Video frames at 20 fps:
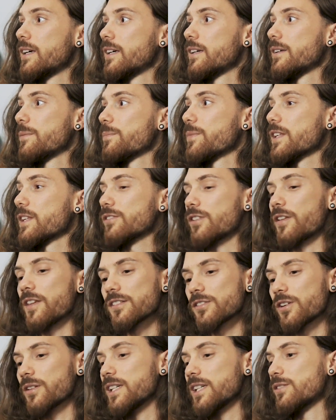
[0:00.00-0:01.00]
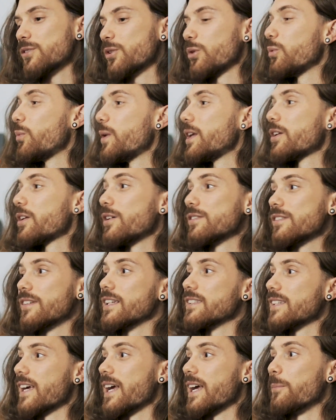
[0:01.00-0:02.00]
Yeah. So there's only 2 windows in
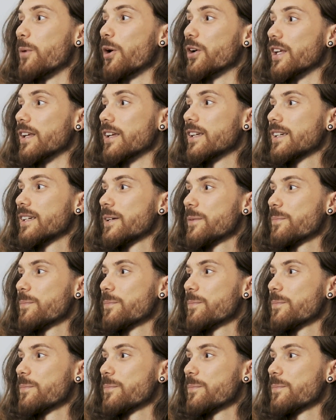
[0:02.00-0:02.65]
the day I'm on it.